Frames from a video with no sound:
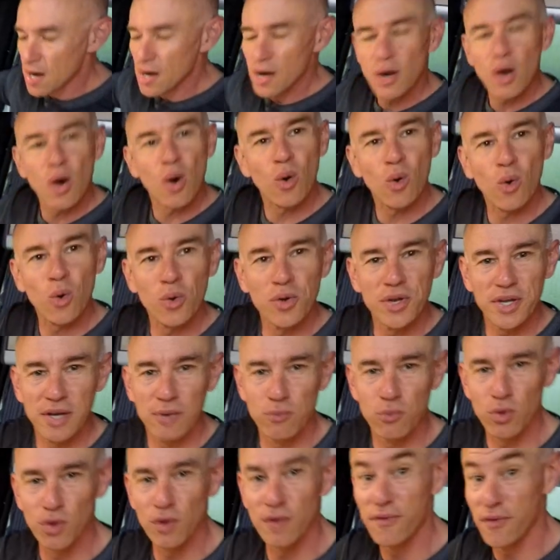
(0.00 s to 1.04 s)
cold it
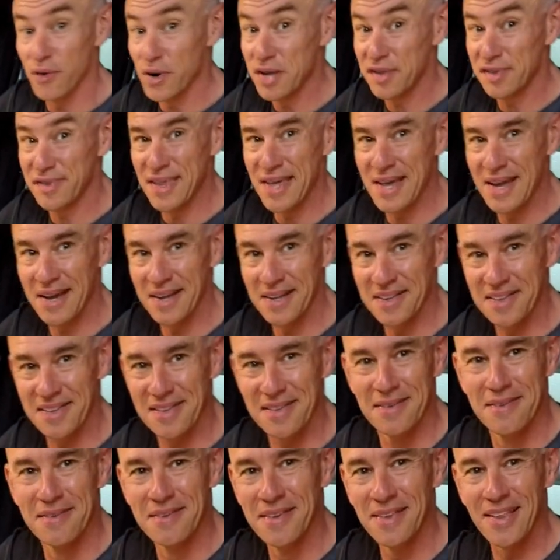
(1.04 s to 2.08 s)
will freeze
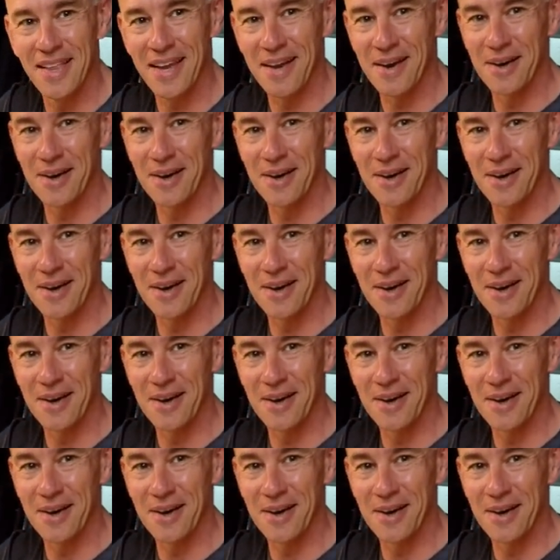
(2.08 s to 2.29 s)
things like